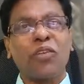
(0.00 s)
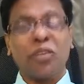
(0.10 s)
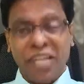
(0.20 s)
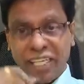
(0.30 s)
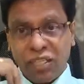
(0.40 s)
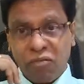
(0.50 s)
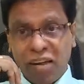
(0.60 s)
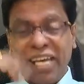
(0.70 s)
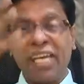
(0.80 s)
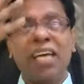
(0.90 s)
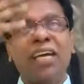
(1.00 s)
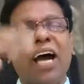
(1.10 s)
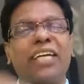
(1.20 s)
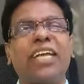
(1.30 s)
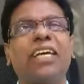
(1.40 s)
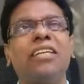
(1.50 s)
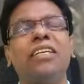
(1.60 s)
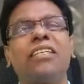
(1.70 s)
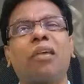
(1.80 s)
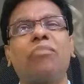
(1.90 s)
So that is the why I've taken
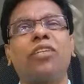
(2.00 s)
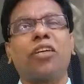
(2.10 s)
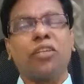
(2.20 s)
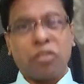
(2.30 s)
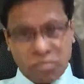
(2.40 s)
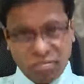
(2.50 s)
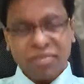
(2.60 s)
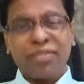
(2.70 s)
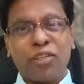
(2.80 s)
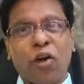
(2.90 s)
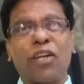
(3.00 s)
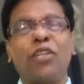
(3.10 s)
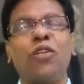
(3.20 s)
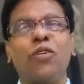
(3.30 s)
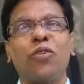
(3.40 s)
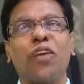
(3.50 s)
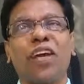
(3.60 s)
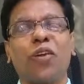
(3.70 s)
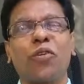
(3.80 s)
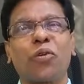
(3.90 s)
this subject and talking to you
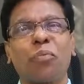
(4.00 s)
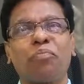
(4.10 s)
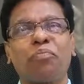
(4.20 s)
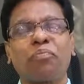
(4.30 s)
today also.